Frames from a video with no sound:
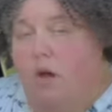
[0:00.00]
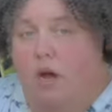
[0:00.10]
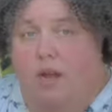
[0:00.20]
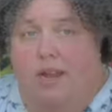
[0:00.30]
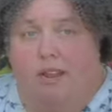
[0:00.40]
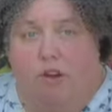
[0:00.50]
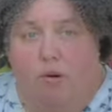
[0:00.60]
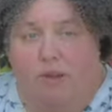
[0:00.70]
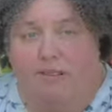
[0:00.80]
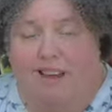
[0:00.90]
need to go
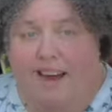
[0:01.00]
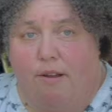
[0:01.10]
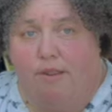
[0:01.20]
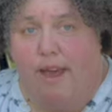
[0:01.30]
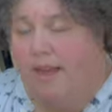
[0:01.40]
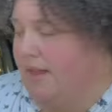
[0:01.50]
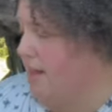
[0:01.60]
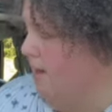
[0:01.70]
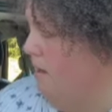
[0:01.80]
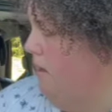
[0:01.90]
a little higher tech
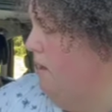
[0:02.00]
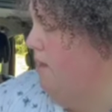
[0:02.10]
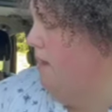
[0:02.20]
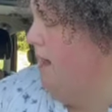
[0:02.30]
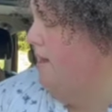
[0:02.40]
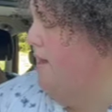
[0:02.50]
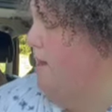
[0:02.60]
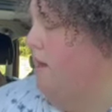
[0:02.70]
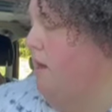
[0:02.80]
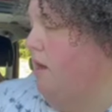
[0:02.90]
than that,
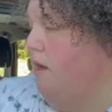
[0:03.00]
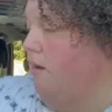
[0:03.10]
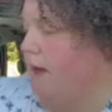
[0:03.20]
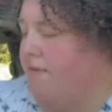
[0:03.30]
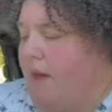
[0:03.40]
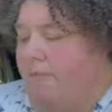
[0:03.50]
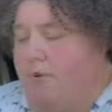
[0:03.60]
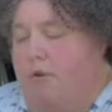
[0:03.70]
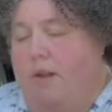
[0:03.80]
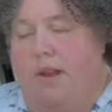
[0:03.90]
you have the
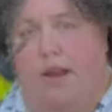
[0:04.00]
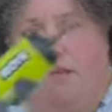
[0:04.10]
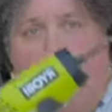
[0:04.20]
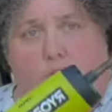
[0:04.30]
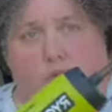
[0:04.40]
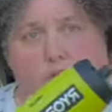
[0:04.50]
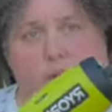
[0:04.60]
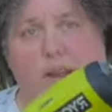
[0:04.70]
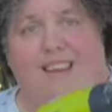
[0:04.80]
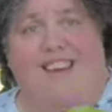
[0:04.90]
opportunity to get a little screw
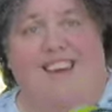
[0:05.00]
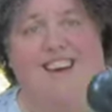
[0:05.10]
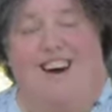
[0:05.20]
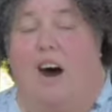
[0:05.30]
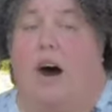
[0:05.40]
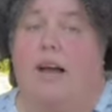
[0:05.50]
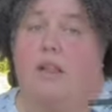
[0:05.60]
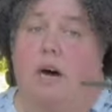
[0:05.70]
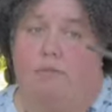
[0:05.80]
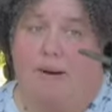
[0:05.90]
gun. I
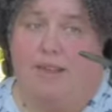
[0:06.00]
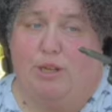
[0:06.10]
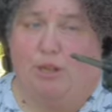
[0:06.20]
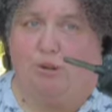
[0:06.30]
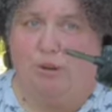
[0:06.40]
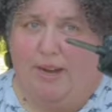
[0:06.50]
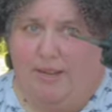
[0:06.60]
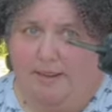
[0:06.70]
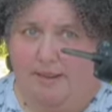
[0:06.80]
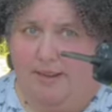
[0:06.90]
love my little screw
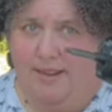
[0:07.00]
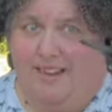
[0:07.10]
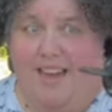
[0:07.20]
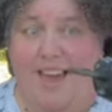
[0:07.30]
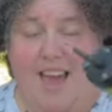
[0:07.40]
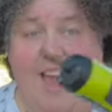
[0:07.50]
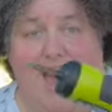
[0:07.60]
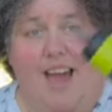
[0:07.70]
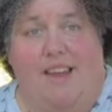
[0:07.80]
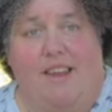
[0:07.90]
gun,
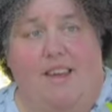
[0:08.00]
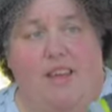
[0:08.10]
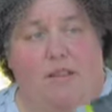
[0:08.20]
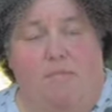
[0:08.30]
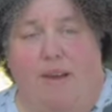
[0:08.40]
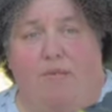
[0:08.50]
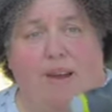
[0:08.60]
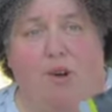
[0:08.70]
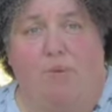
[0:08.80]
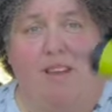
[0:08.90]
and by
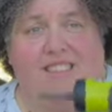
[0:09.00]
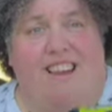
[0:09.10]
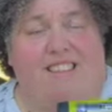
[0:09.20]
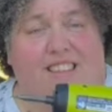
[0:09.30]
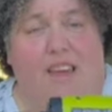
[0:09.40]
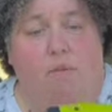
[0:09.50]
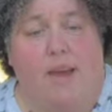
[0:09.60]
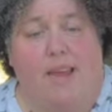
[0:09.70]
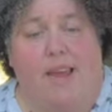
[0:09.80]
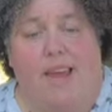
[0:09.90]
Ryobi, it's nice and
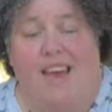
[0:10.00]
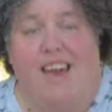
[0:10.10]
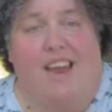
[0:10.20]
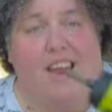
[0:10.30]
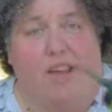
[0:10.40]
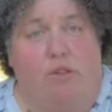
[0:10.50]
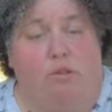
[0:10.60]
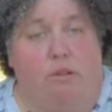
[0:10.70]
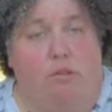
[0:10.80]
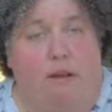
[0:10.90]
lightweight, and I can
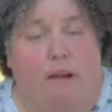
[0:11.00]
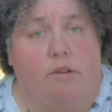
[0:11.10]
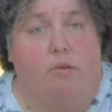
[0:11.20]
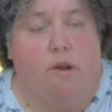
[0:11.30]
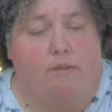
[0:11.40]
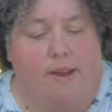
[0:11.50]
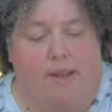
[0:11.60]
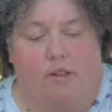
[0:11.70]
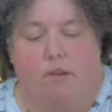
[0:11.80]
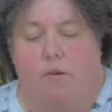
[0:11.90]
tootle it around wherever I
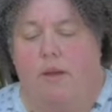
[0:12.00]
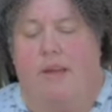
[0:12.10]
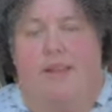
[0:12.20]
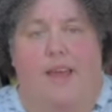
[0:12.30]
need to, and